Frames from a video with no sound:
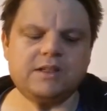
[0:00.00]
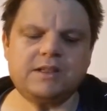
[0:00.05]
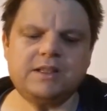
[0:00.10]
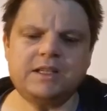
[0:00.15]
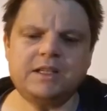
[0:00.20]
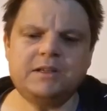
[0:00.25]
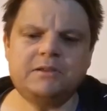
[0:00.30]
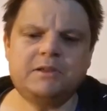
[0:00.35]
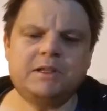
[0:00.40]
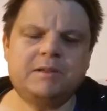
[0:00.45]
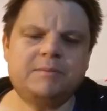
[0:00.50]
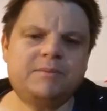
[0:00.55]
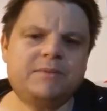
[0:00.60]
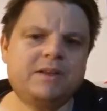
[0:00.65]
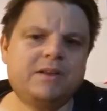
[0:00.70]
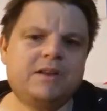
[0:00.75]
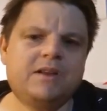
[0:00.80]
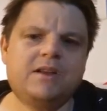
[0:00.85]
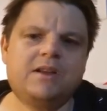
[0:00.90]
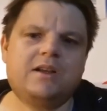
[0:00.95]
Now,
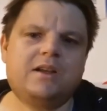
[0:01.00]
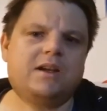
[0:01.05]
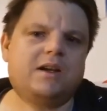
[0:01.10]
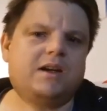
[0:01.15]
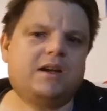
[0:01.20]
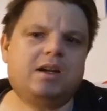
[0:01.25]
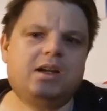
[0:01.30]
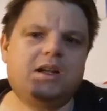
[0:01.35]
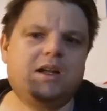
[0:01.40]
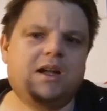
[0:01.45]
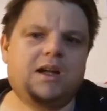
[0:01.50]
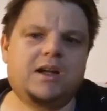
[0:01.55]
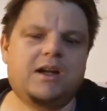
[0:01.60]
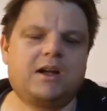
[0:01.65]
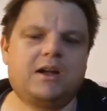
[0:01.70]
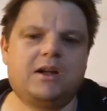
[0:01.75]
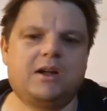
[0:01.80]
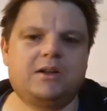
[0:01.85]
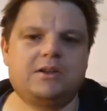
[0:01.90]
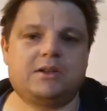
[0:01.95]

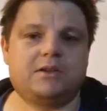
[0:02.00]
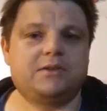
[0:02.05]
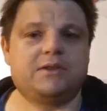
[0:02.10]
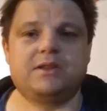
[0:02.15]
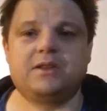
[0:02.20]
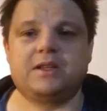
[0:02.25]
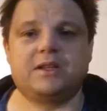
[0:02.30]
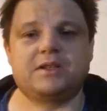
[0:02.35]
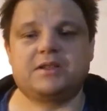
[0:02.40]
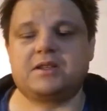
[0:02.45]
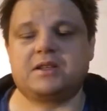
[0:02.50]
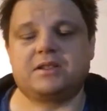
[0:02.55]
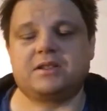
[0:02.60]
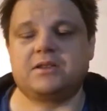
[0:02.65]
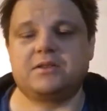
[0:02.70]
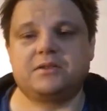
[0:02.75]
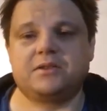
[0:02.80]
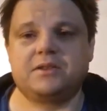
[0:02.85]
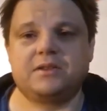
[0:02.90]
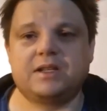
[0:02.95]
I don't think
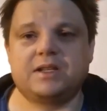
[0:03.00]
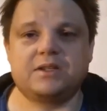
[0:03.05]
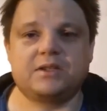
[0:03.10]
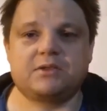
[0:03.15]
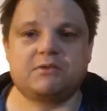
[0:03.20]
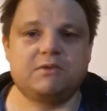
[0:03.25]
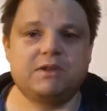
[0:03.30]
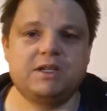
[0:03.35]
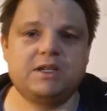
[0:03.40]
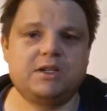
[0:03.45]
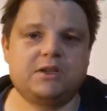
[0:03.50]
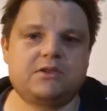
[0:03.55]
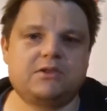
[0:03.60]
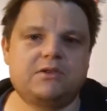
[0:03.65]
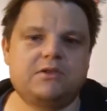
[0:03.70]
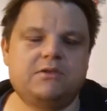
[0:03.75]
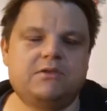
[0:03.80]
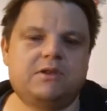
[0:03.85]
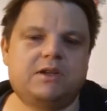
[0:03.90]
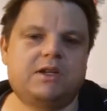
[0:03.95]
that's really
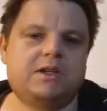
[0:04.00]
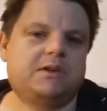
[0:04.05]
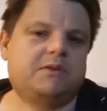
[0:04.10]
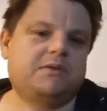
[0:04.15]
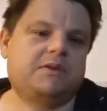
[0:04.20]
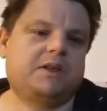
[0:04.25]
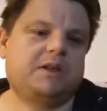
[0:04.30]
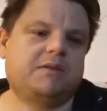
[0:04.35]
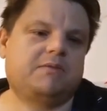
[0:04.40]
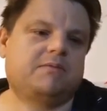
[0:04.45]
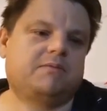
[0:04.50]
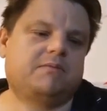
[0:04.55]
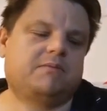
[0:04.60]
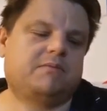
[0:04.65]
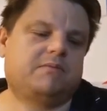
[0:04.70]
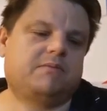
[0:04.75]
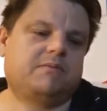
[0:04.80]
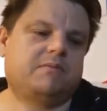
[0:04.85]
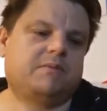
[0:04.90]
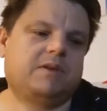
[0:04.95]
true. I don't think
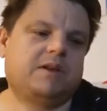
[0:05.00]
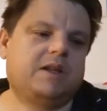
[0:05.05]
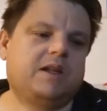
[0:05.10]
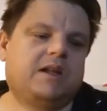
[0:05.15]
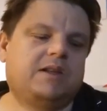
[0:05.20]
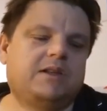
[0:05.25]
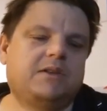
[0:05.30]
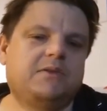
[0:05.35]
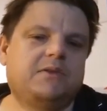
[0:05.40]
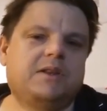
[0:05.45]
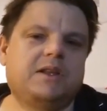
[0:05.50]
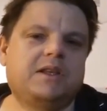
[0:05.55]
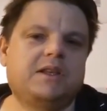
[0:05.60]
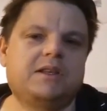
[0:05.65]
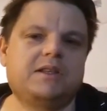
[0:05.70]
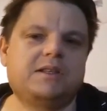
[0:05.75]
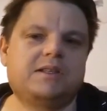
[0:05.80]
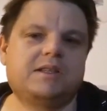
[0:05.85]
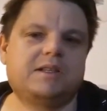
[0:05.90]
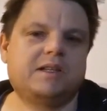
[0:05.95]

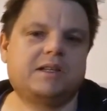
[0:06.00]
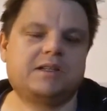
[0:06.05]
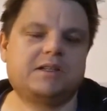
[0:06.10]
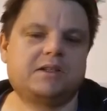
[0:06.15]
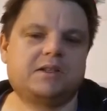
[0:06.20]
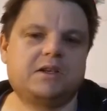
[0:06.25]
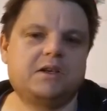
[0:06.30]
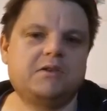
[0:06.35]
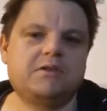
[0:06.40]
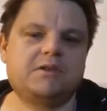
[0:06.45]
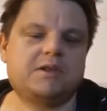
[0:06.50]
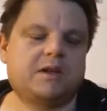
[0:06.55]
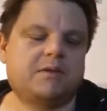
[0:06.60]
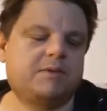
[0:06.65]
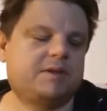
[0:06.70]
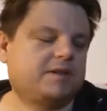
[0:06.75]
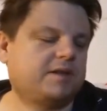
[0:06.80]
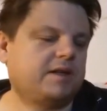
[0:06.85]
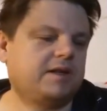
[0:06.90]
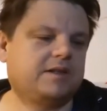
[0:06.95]
it's an excuse. I
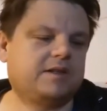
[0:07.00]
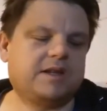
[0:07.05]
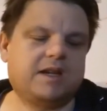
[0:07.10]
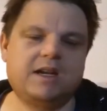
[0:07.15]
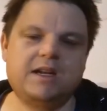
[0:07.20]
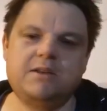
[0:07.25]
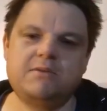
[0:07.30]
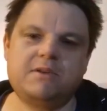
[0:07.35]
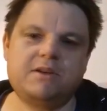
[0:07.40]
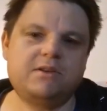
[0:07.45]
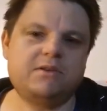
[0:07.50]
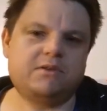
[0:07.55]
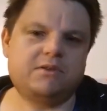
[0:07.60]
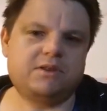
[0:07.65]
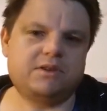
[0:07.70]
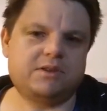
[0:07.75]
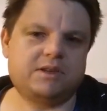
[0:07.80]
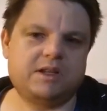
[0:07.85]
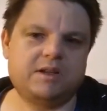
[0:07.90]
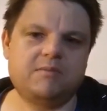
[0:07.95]
would say this to anyone,
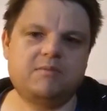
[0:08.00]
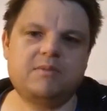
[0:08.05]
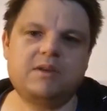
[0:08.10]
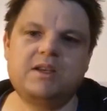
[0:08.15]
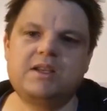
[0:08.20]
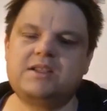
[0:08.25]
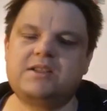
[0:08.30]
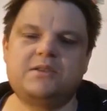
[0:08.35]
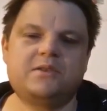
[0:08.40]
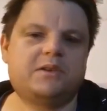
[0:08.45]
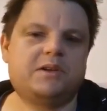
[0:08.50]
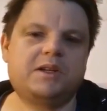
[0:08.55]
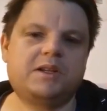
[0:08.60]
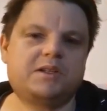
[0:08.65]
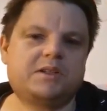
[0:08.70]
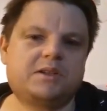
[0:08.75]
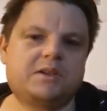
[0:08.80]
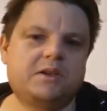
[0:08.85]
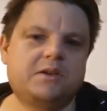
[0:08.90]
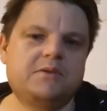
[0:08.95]
not just him, but it's not an
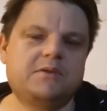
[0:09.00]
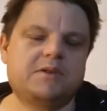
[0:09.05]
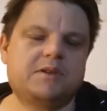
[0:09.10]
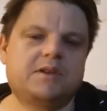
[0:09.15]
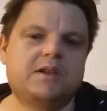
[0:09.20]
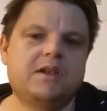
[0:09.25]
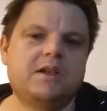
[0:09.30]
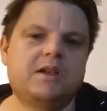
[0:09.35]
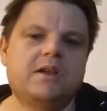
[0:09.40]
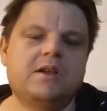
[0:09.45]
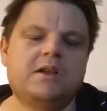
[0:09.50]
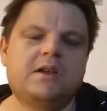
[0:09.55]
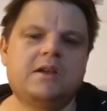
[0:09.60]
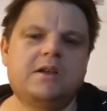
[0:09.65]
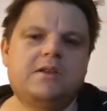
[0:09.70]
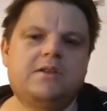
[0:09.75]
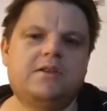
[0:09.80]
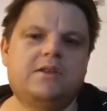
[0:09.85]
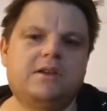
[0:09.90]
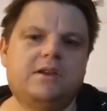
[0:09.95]
excuse
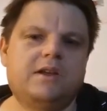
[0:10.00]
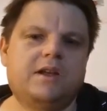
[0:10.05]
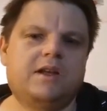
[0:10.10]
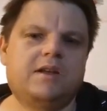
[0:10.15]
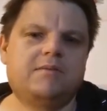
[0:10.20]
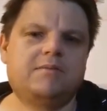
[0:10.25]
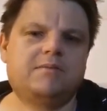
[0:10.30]
that